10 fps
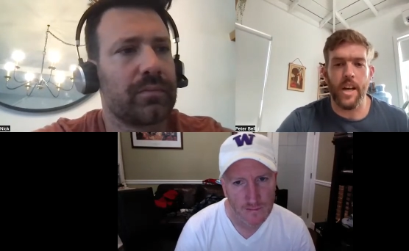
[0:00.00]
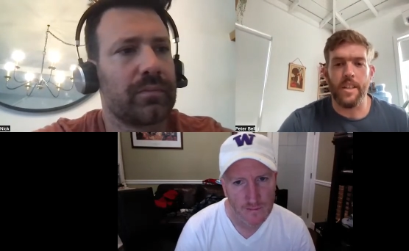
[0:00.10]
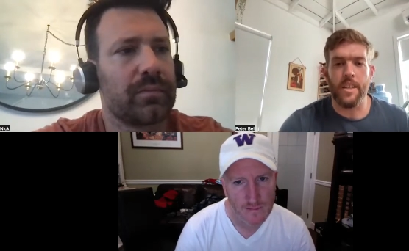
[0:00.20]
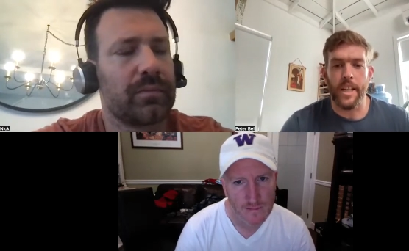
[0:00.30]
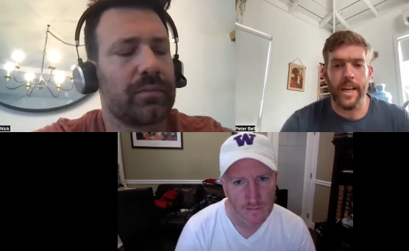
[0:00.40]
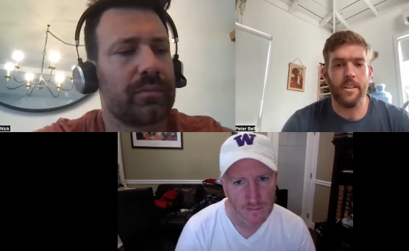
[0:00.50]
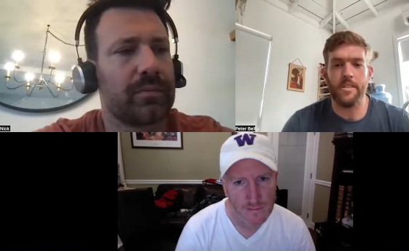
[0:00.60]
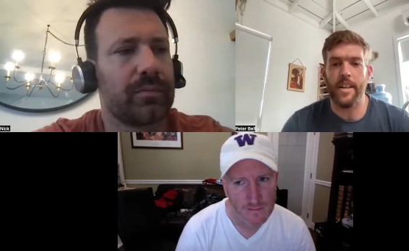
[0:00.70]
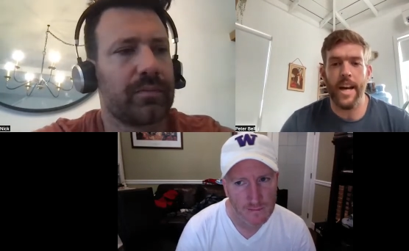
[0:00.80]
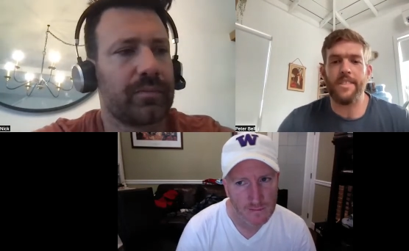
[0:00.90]
Speaker 1: God and like how
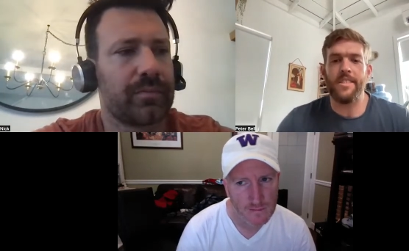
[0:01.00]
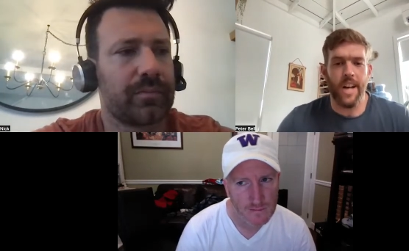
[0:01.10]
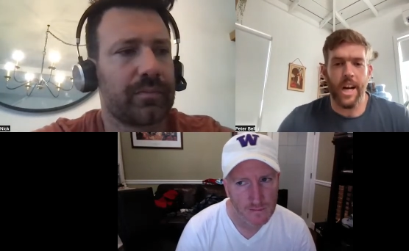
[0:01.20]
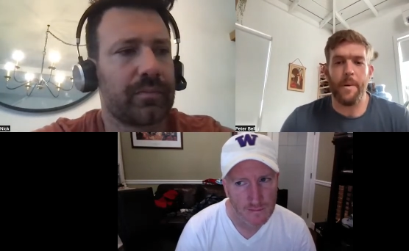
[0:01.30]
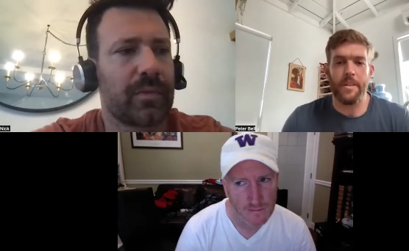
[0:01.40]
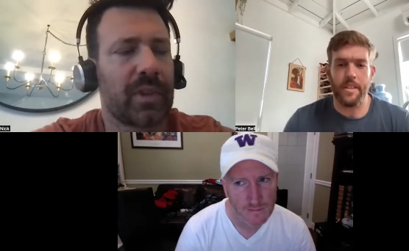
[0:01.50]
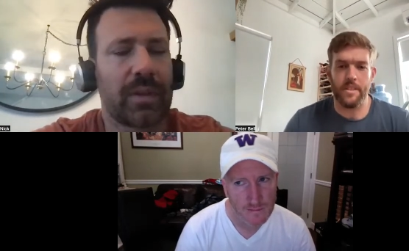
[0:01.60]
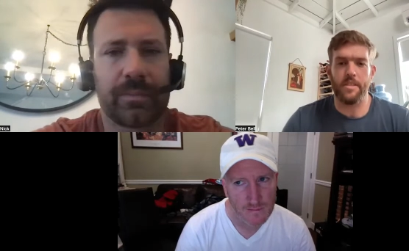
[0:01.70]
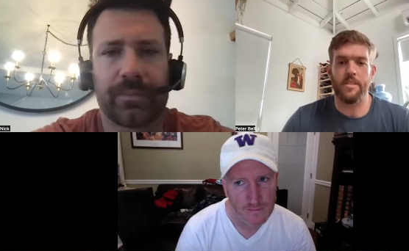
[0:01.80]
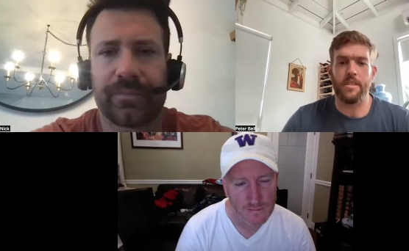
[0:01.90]
does how does he talk about the
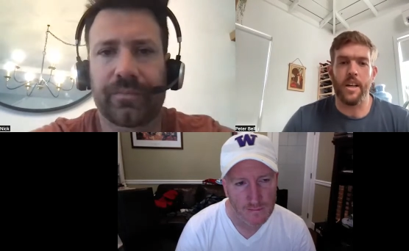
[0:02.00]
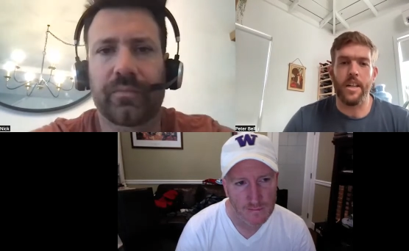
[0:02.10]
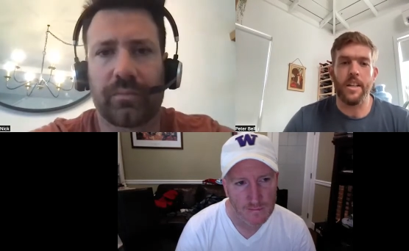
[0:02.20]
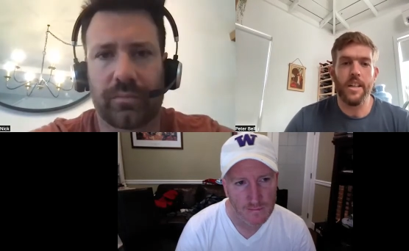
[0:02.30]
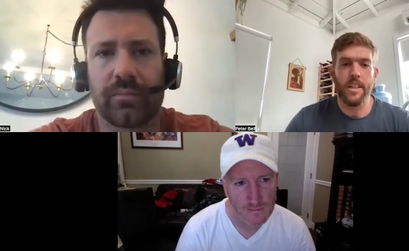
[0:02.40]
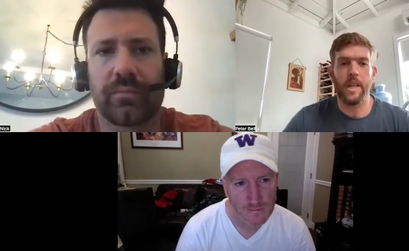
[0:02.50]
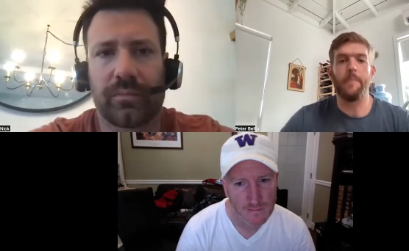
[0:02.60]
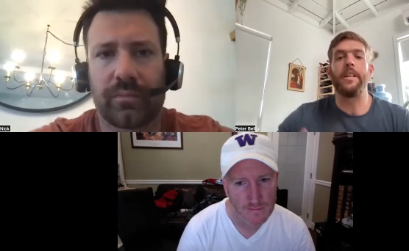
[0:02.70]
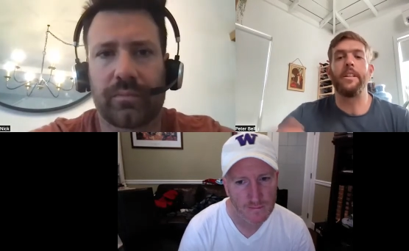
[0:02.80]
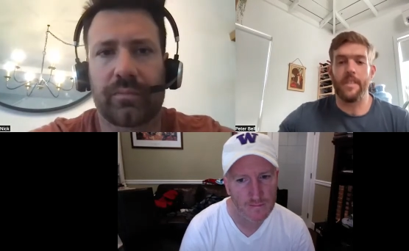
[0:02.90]
existence of God
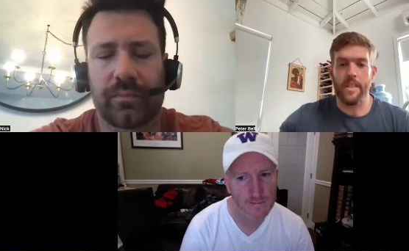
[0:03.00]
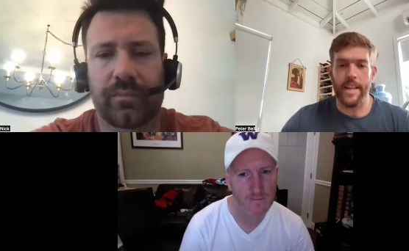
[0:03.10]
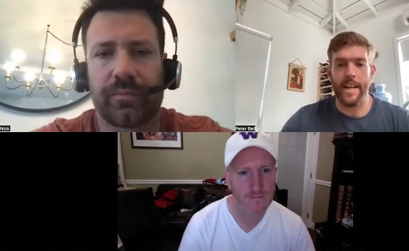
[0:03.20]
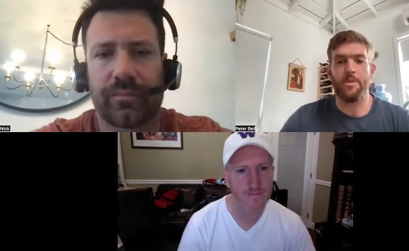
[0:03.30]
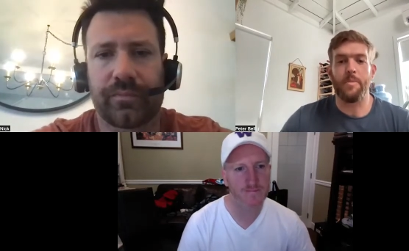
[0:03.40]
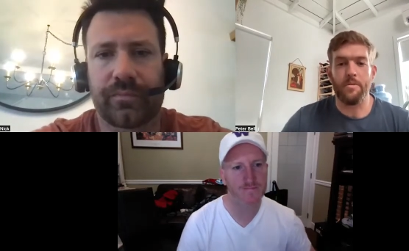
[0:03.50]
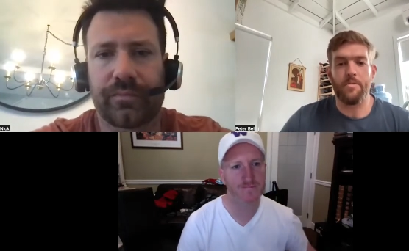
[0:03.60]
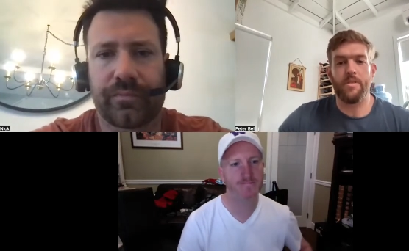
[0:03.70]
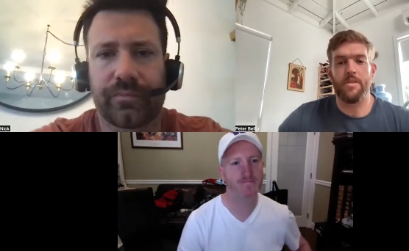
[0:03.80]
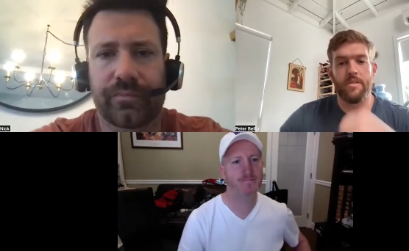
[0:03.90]
coming into his
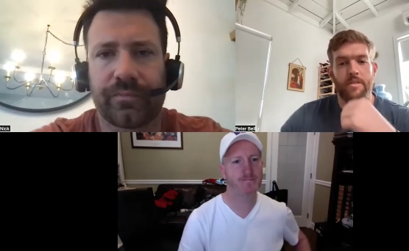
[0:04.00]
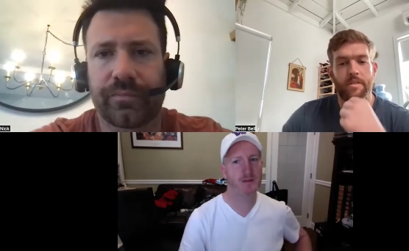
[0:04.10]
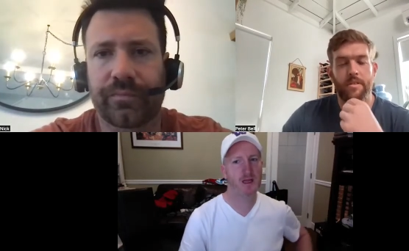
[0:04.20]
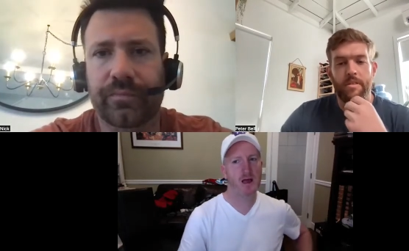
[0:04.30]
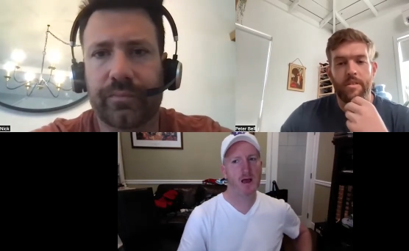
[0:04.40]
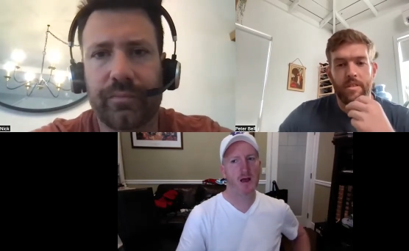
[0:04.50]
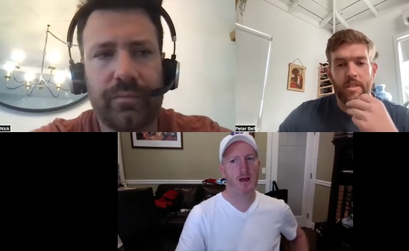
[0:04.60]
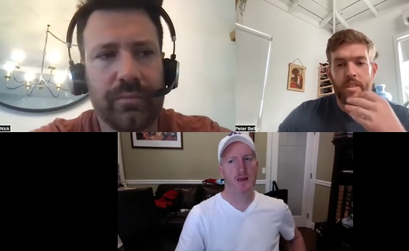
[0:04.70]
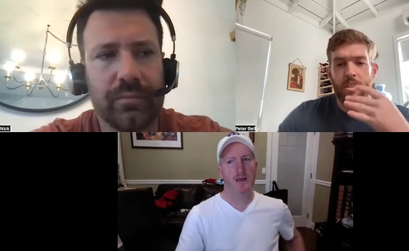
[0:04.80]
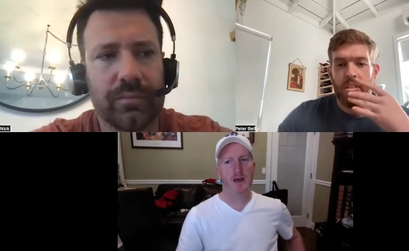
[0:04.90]
attributes?
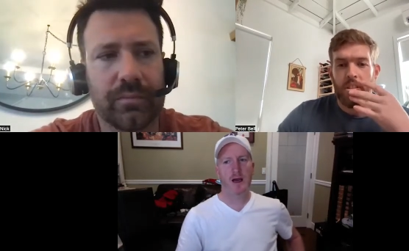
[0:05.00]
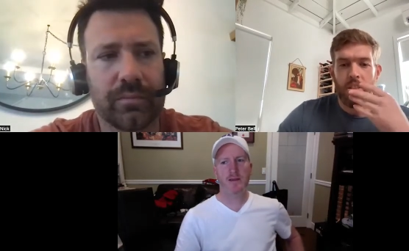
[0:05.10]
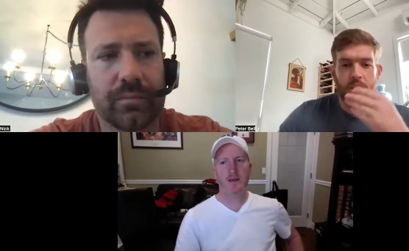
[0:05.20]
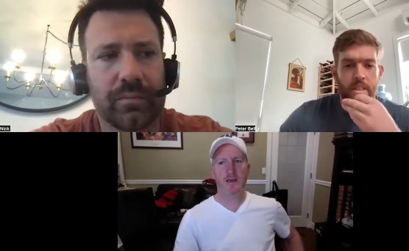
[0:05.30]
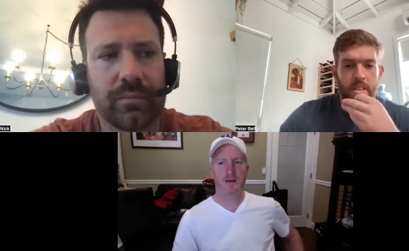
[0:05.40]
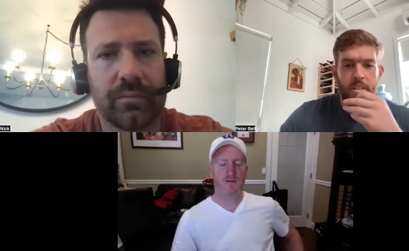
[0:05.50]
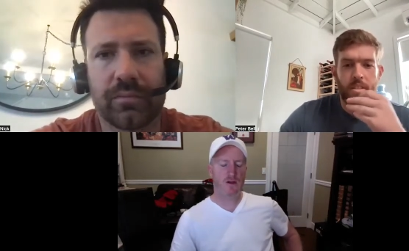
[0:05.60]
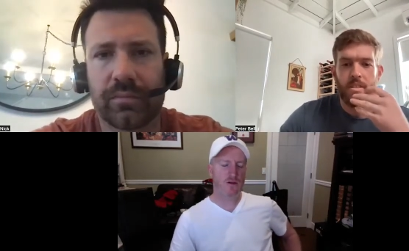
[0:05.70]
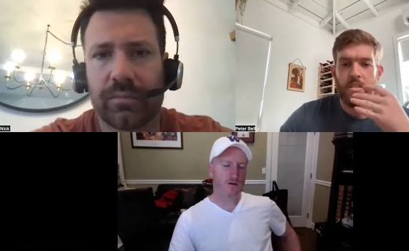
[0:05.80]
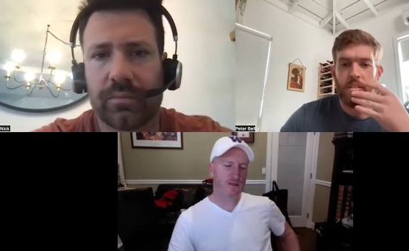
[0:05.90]
Speaker 2: Yeah, I think
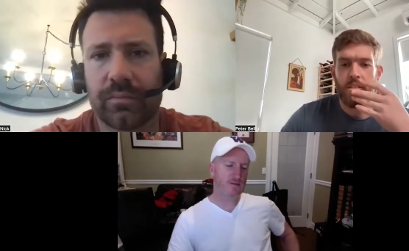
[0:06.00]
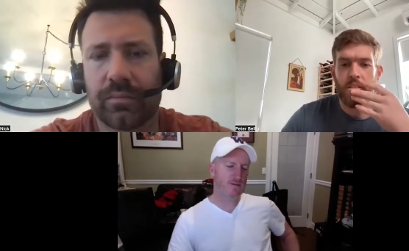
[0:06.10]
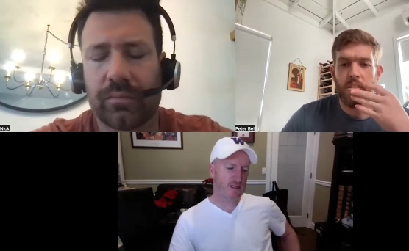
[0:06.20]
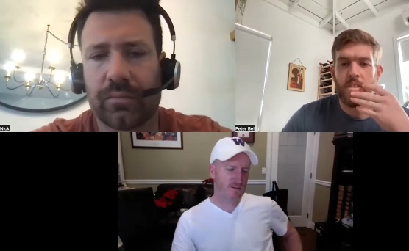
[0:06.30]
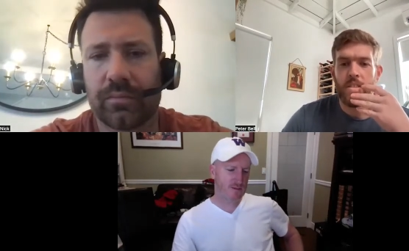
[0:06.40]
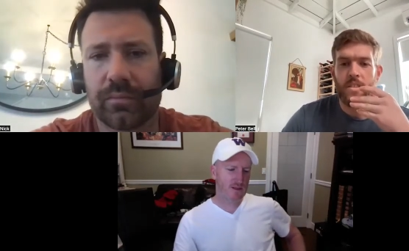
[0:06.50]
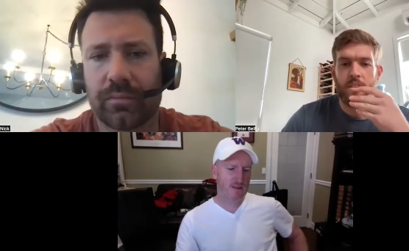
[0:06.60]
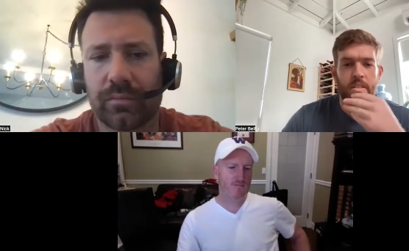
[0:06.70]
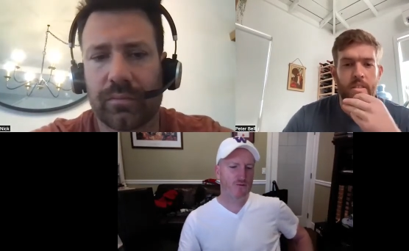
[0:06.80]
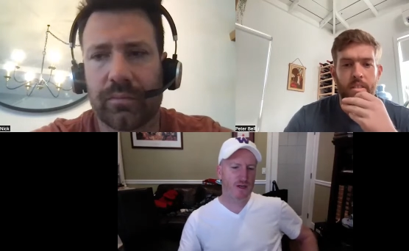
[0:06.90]
you know it's it's
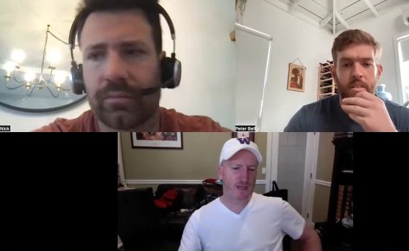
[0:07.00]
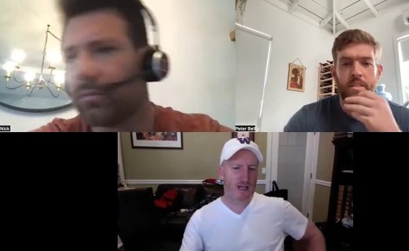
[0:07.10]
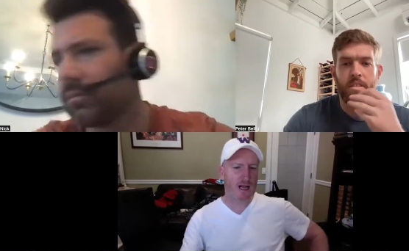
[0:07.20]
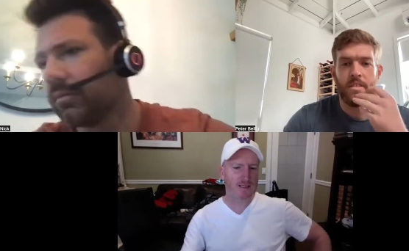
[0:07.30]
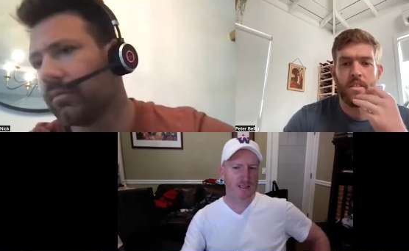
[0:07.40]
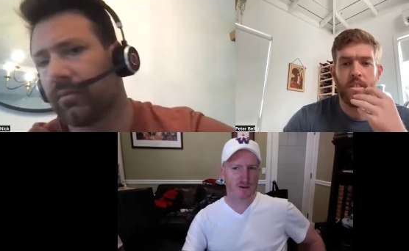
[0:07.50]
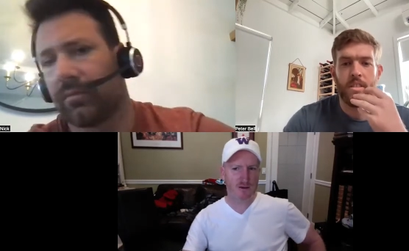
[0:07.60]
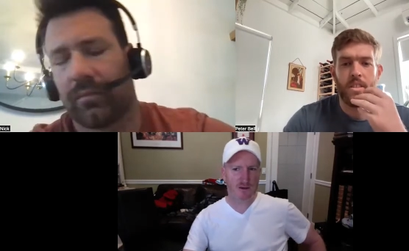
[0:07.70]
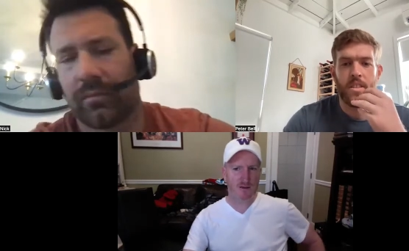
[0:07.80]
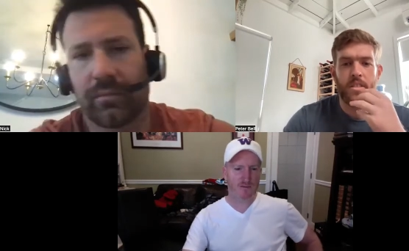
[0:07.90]
pretty
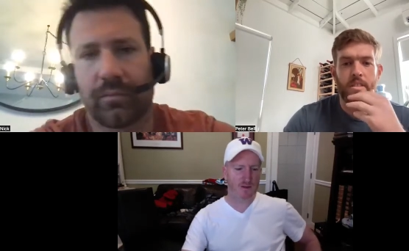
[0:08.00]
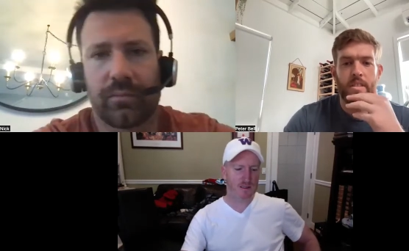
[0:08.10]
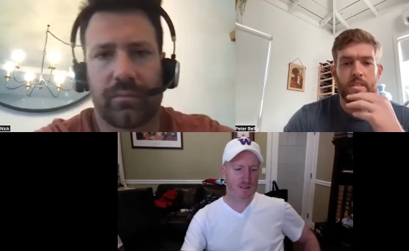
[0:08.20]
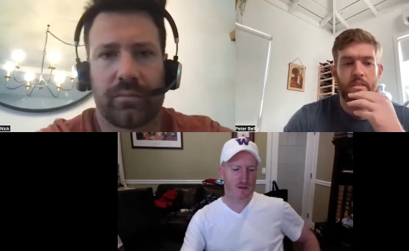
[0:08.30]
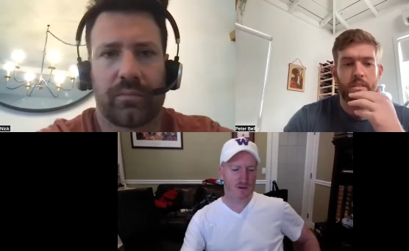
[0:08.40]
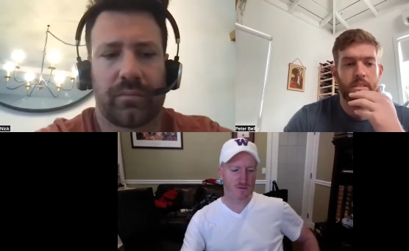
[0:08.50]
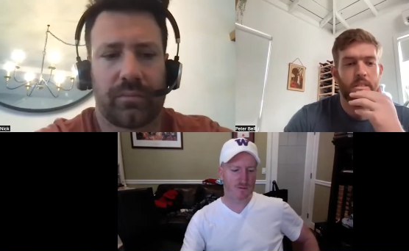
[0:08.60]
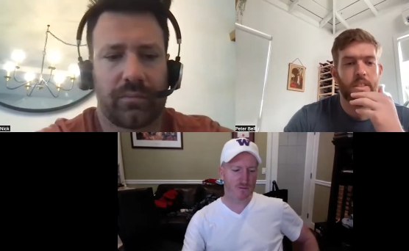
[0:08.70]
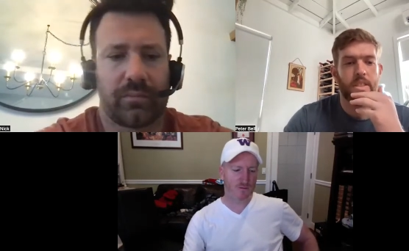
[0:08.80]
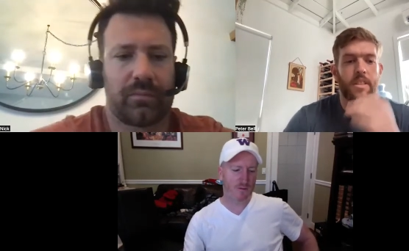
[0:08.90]
classical. The it's you know if
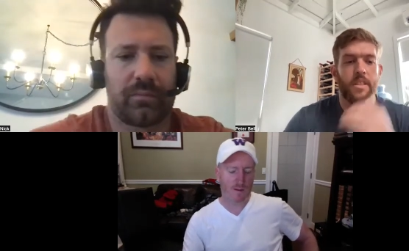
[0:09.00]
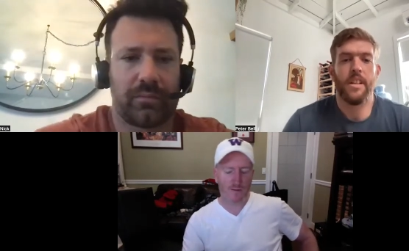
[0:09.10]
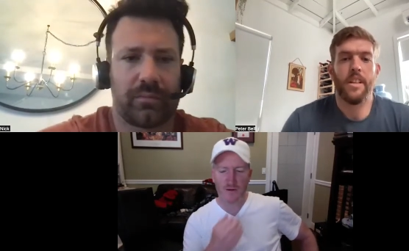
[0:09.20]
you remember